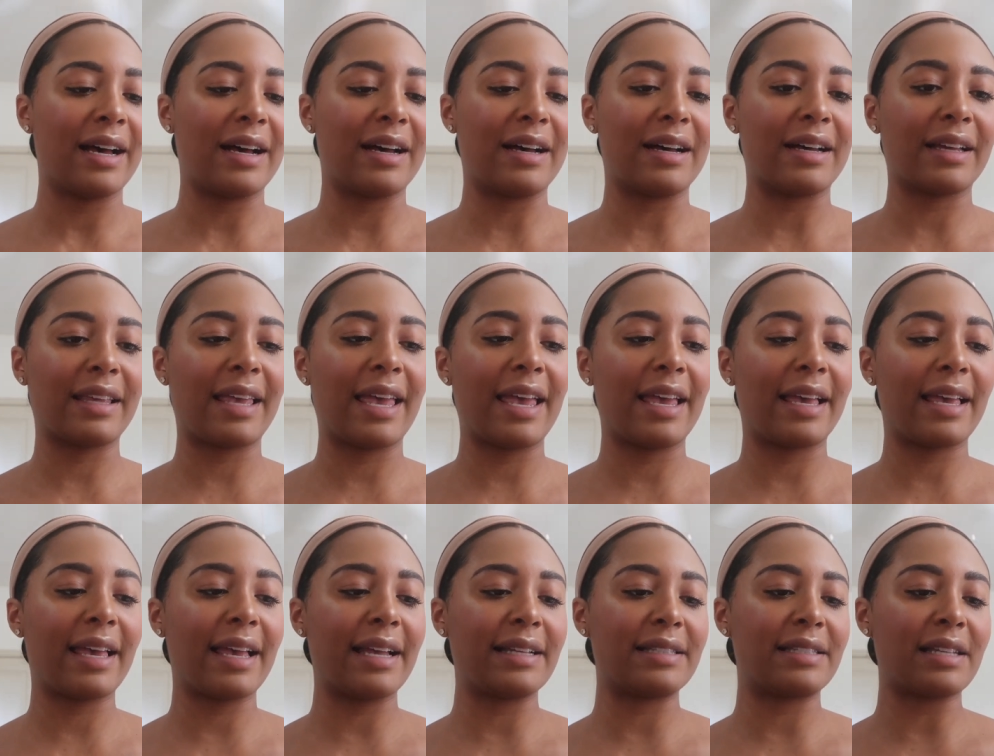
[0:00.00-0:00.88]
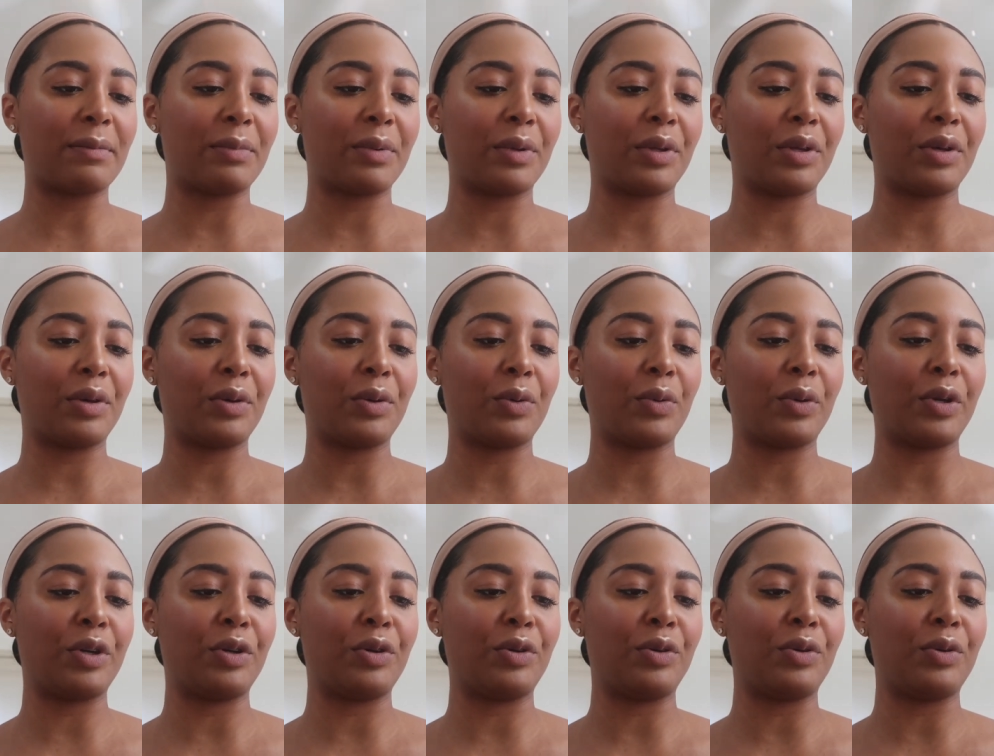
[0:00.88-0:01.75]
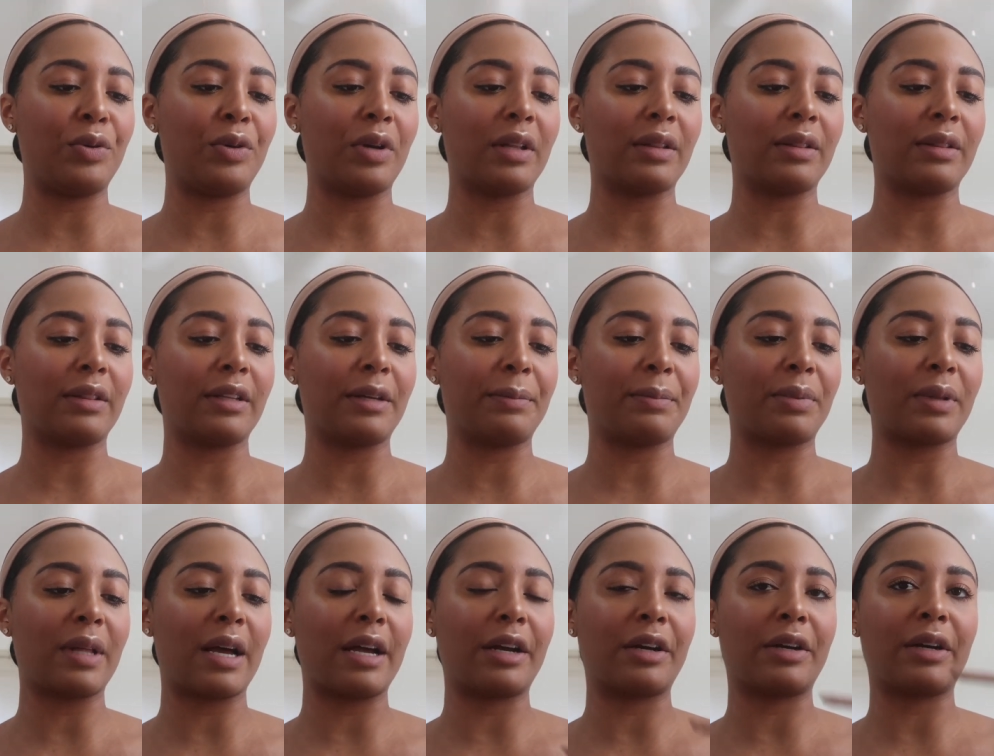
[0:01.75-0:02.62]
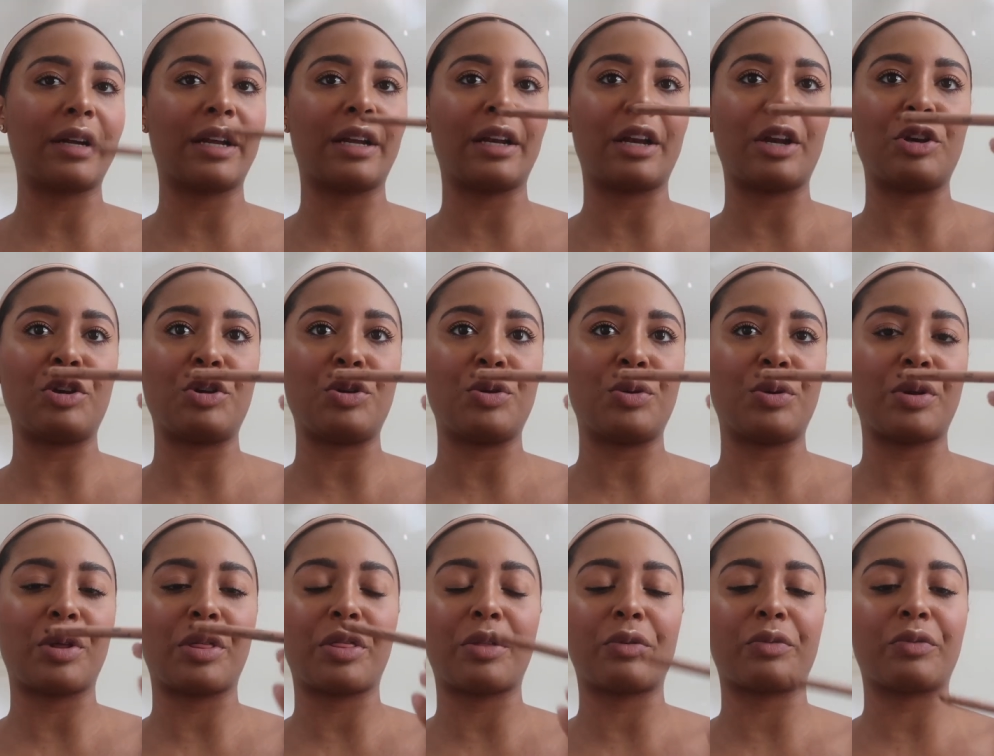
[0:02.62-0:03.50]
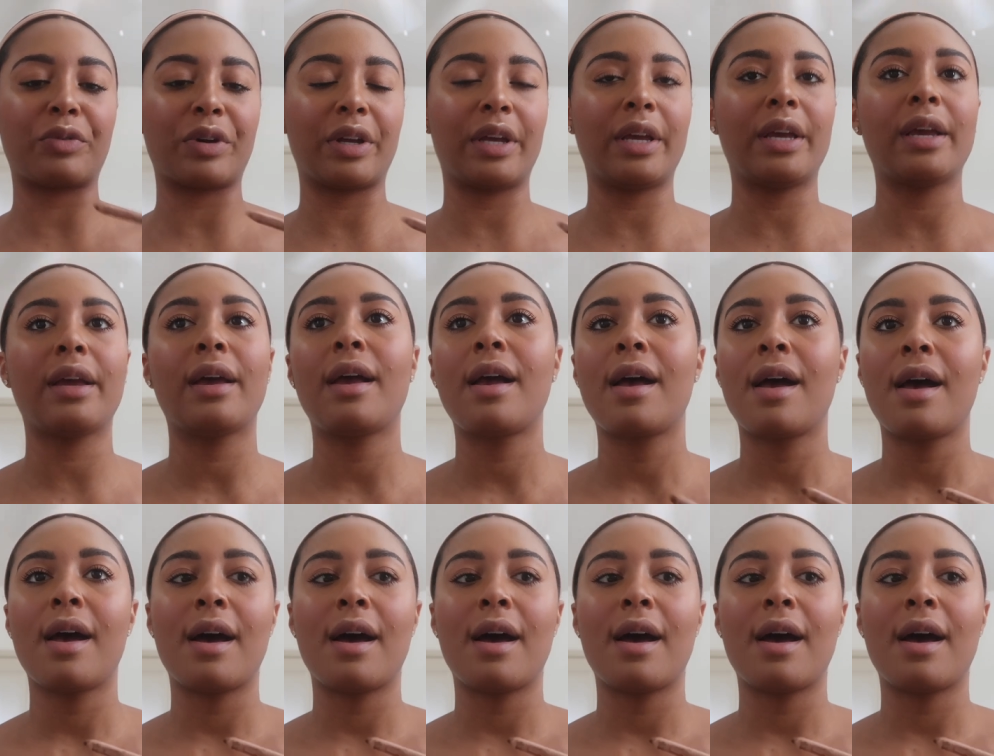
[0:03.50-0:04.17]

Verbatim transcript: uh, KKW Nude Lip Liner in Nude 3.